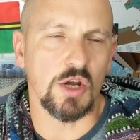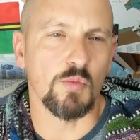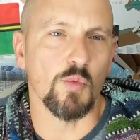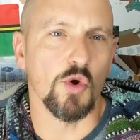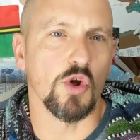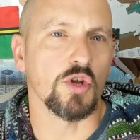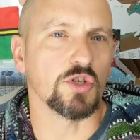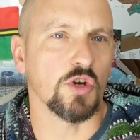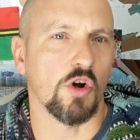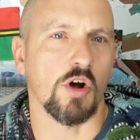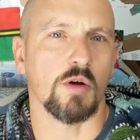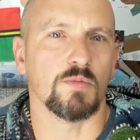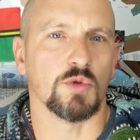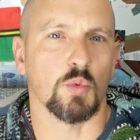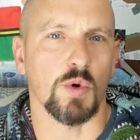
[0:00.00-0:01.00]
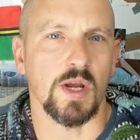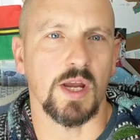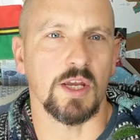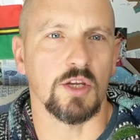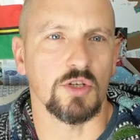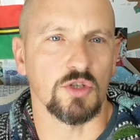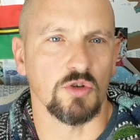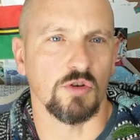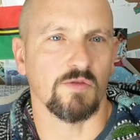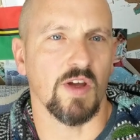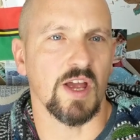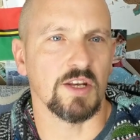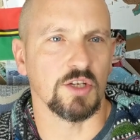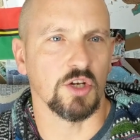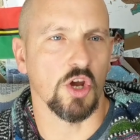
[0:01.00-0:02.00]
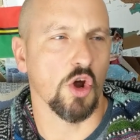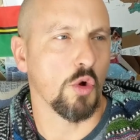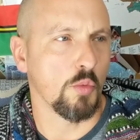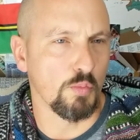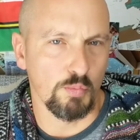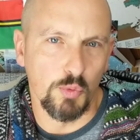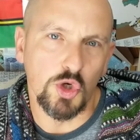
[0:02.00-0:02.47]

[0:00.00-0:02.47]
there were times where you sort of had to go